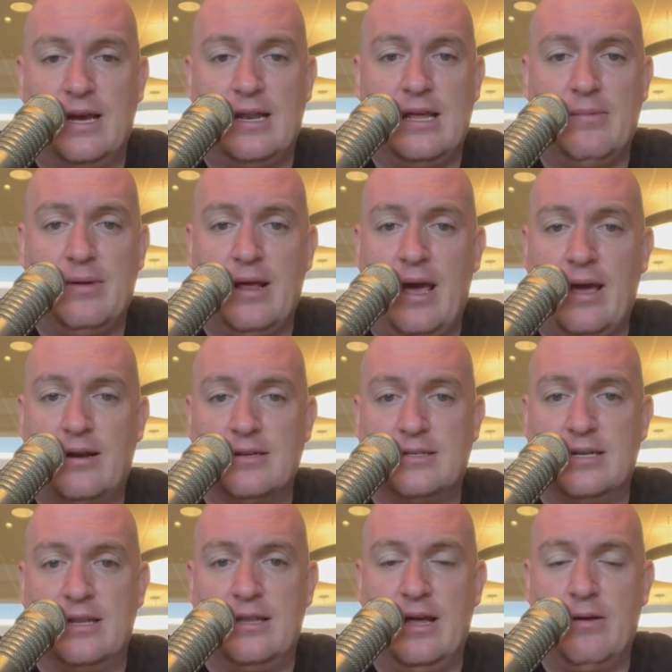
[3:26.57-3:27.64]
Him and
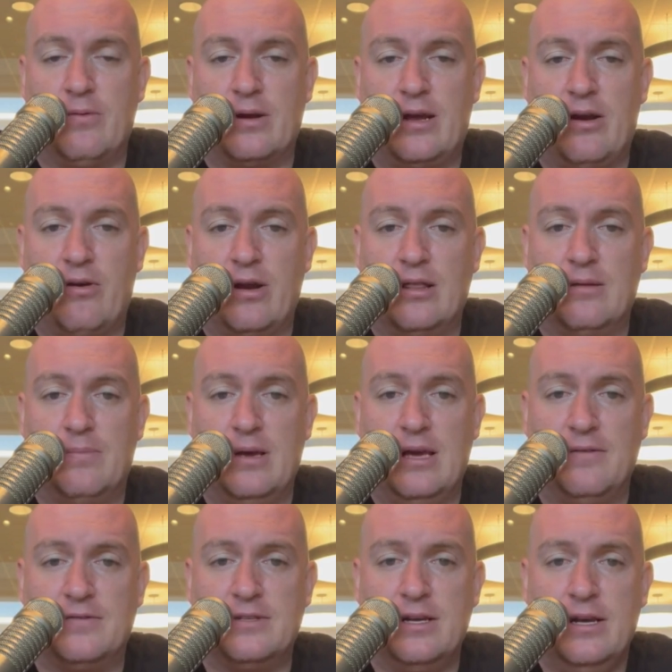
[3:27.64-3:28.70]
Hankerson, they were carrying the
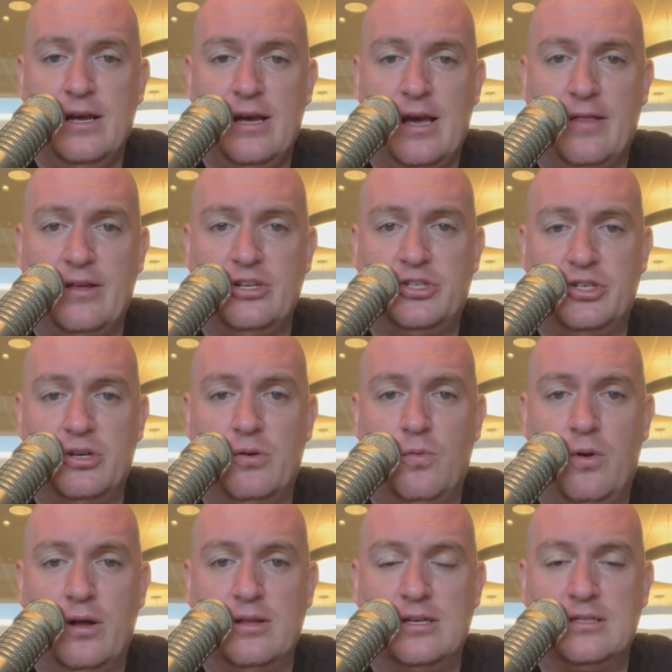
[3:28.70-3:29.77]
Beavs, and they should have
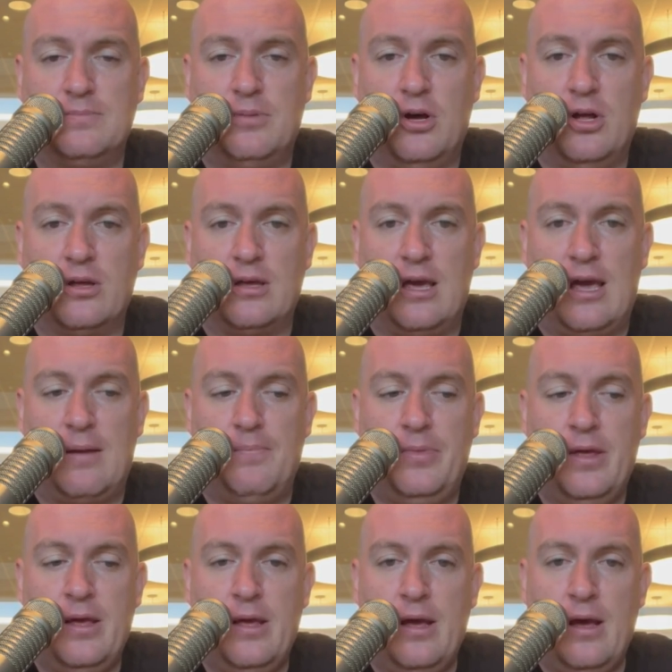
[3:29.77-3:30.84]
won this ball game.
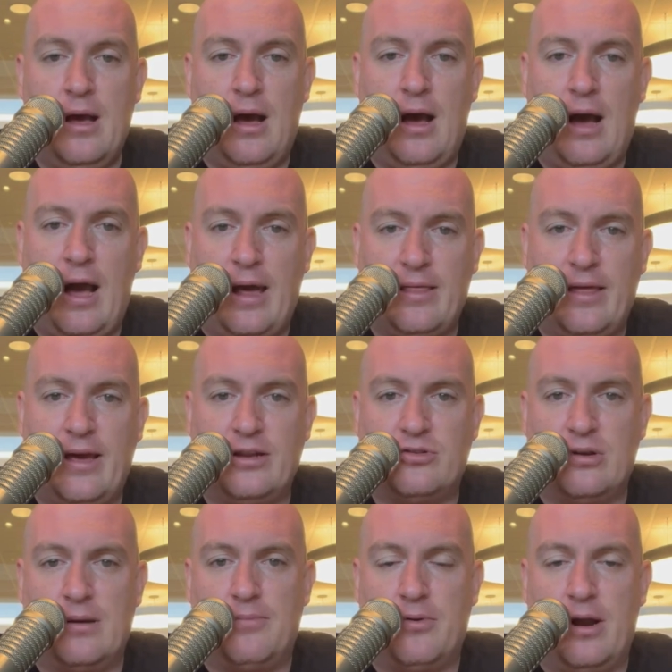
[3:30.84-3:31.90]
I like
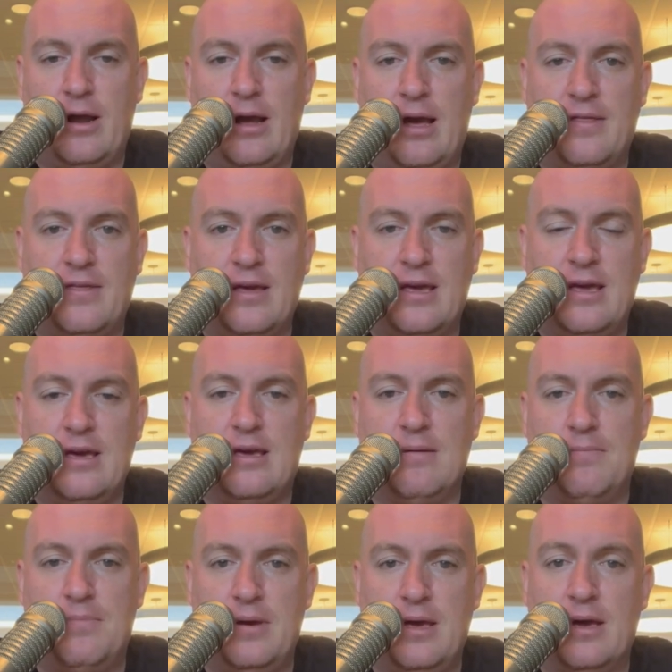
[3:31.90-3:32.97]
Trent Bray. I think he can
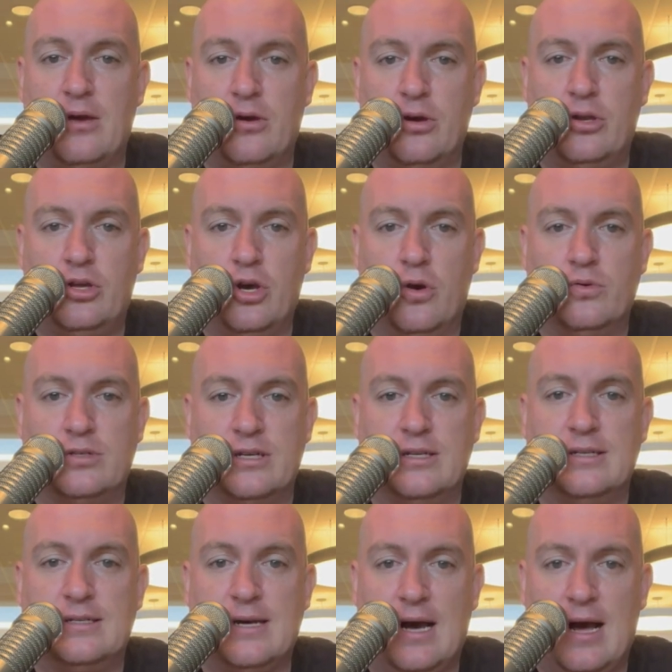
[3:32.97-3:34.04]
be a good coach in
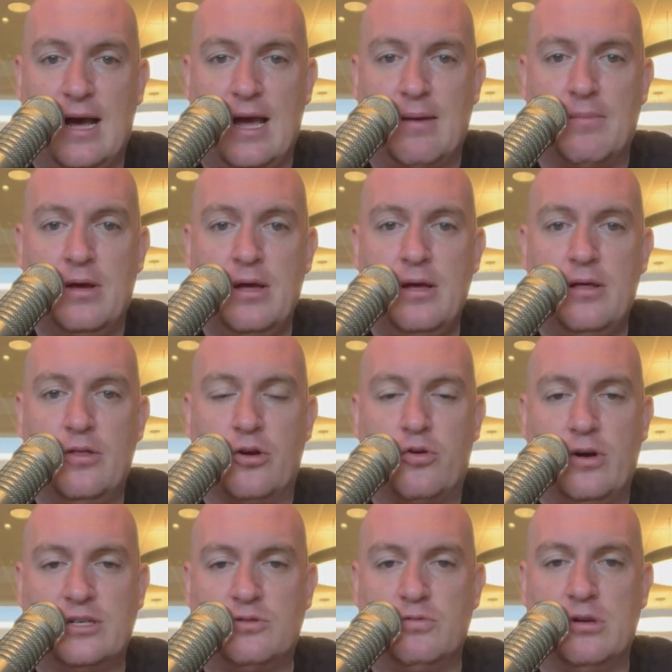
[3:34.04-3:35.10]
time. The
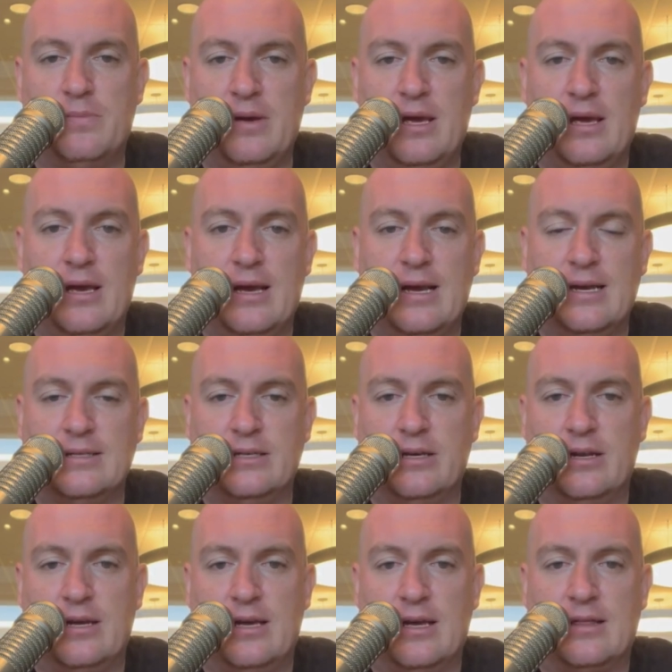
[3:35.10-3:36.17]
question would be, is he going to
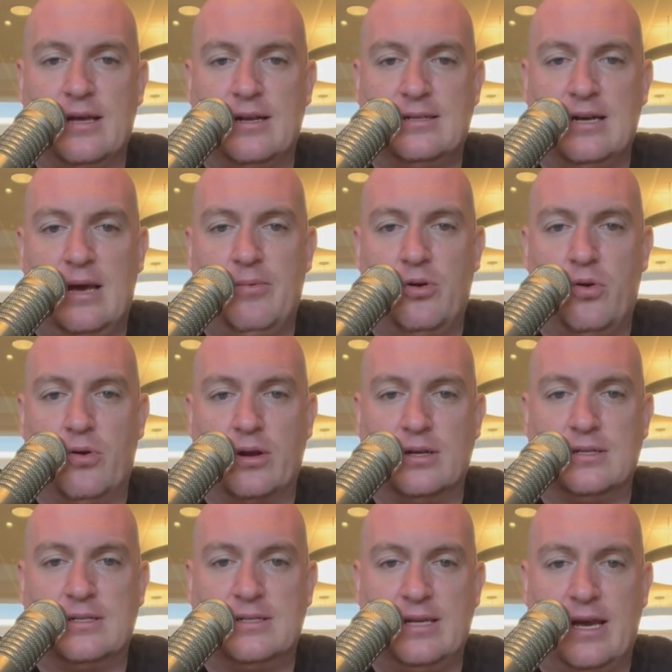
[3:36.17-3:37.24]
get that time at Oregon
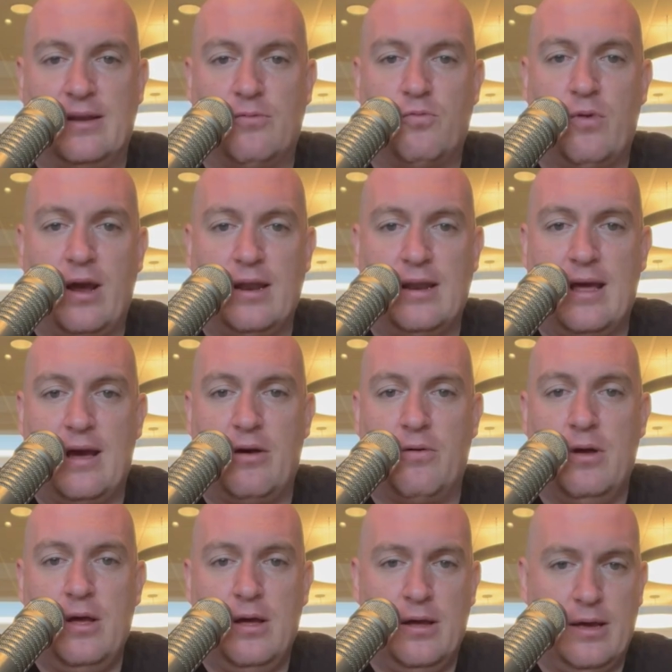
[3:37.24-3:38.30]
State? Right now,
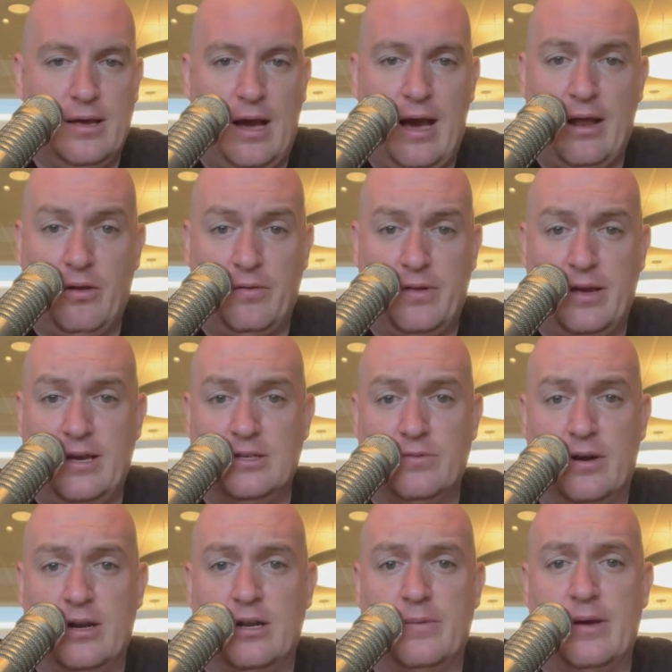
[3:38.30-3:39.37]
I don't think he's ready
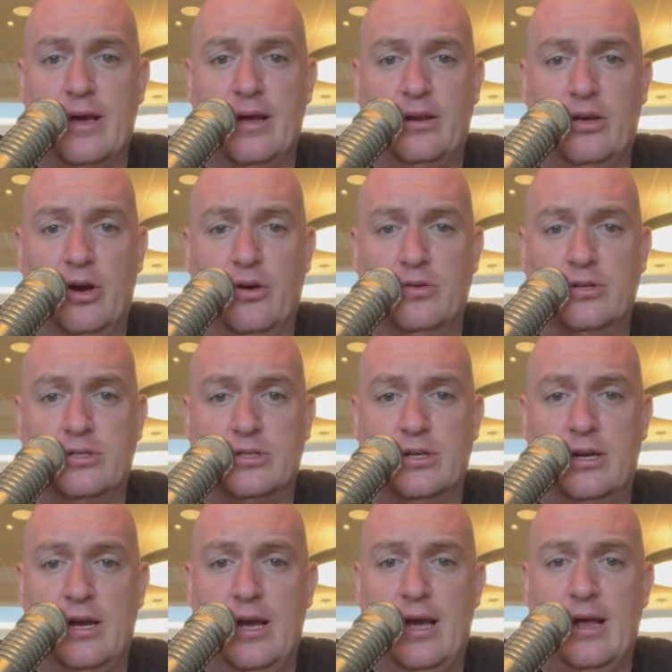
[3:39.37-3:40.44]
to be a head coach.
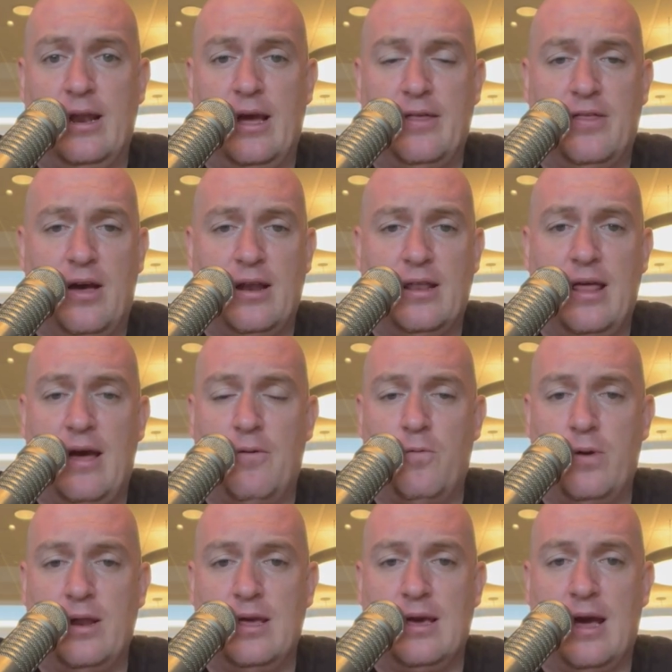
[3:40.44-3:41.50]
And I thought that when
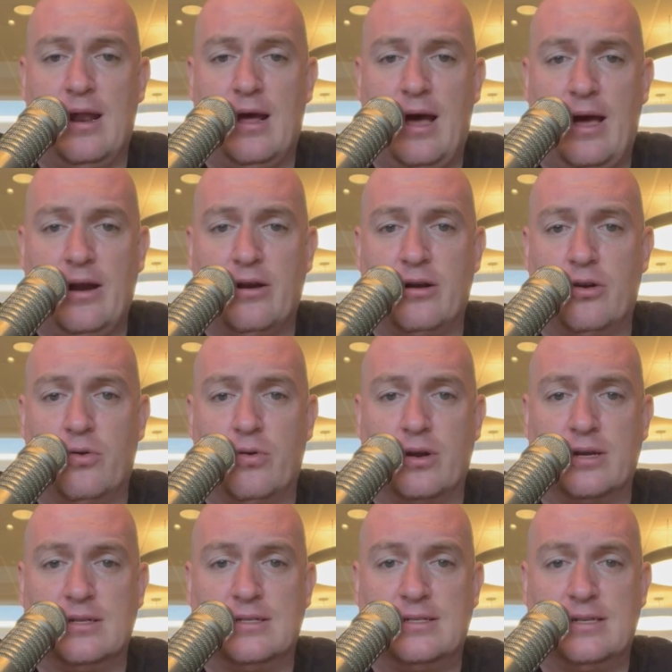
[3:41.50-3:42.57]
he got hired at Oregon
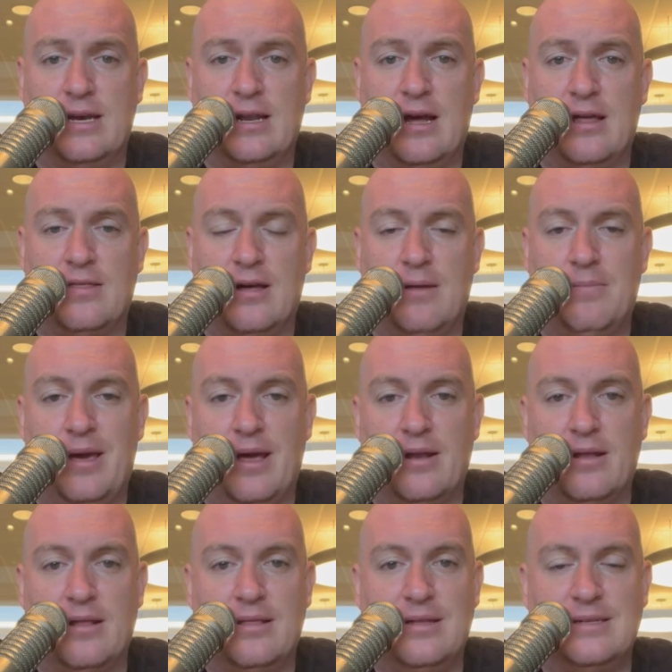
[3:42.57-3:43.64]
State, I thought, man,
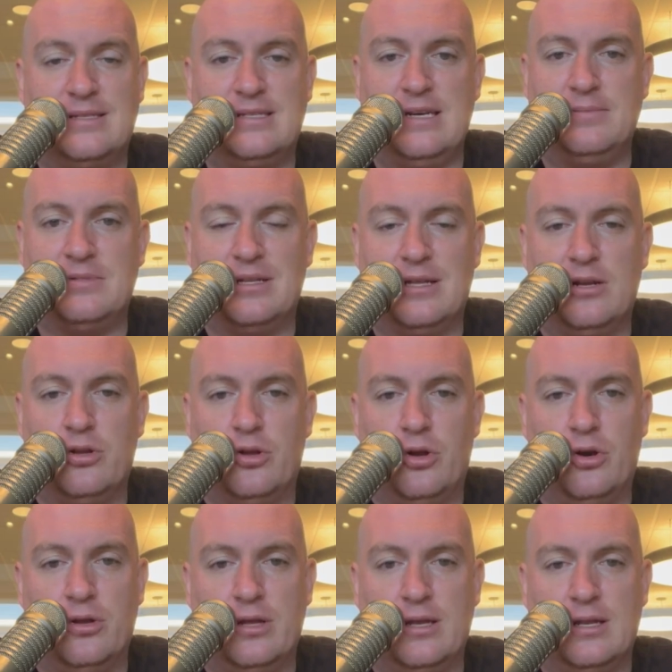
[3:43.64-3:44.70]
this seems a little
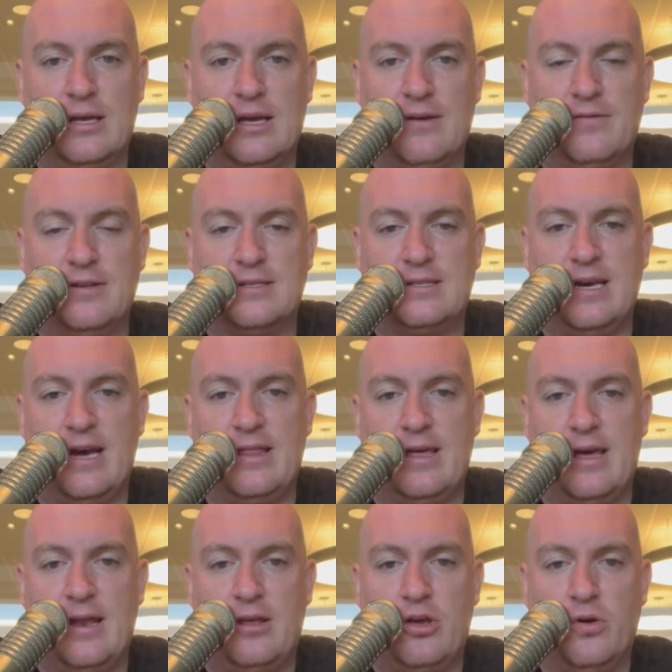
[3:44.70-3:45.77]
early to give this guy the
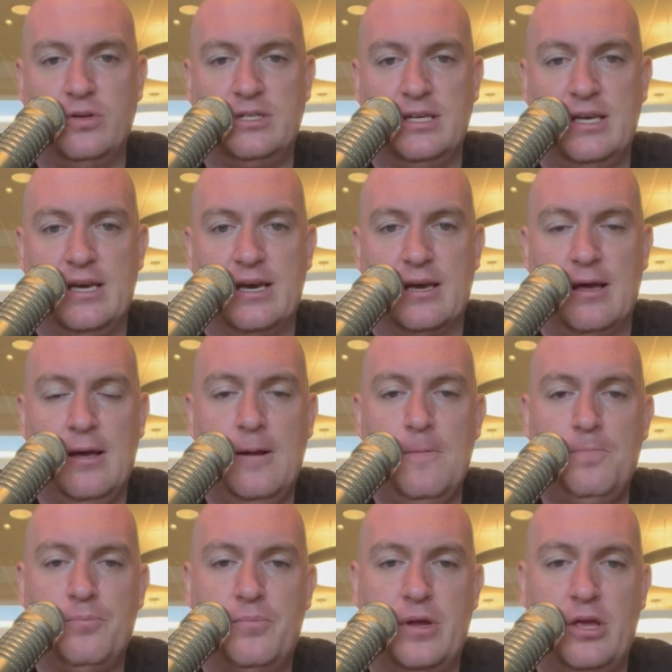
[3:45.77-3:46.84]
head coaching gig,
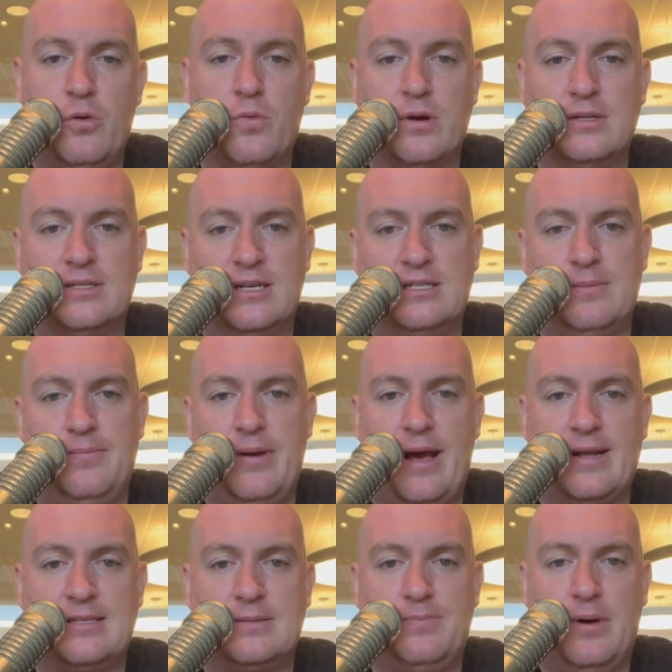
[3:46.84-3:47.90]
but you were in such a bad
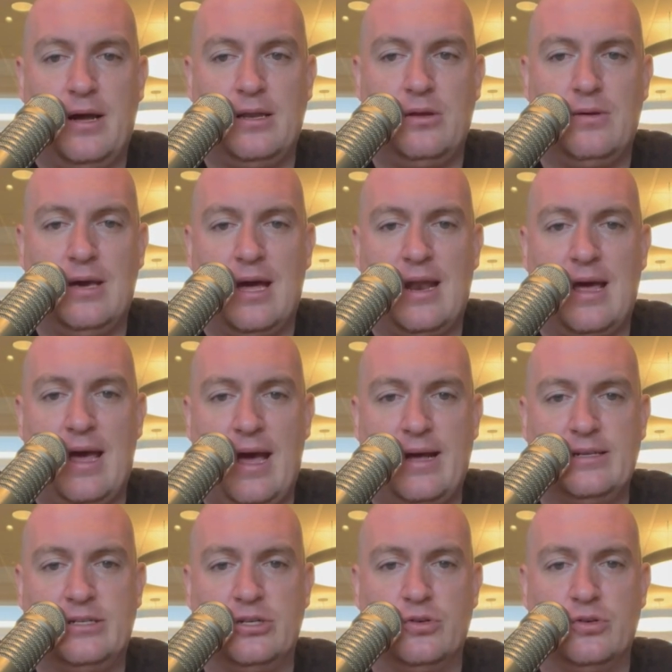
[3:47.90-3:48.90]
spot, you kind of had to.